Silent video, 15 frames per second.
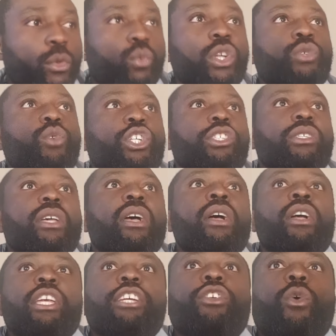which was
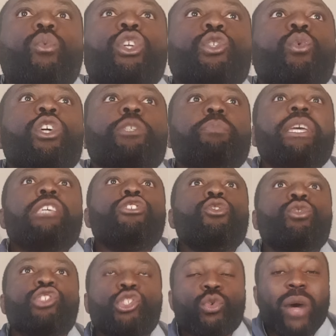you know, which was being
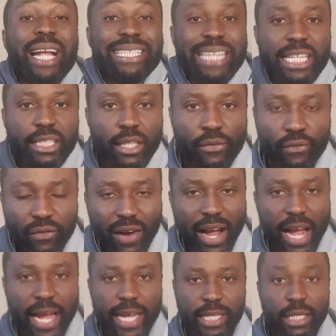used to
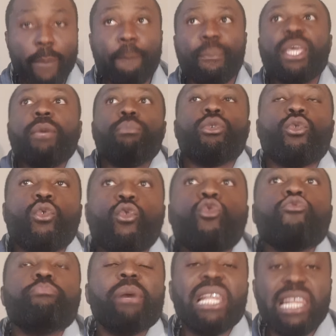identify the people who
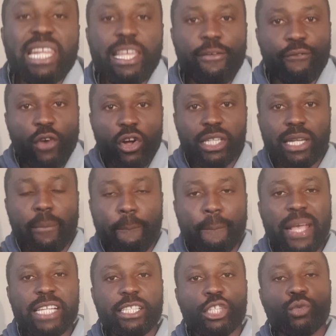believe on the
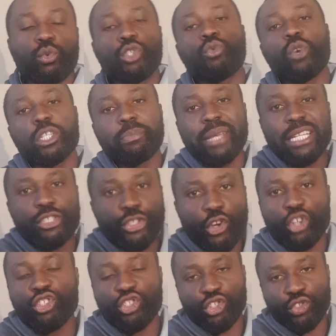message which was being
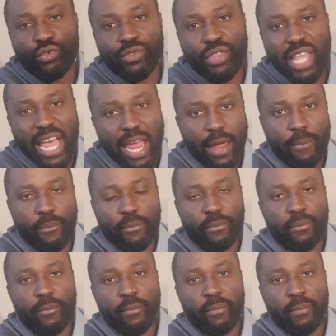taught to them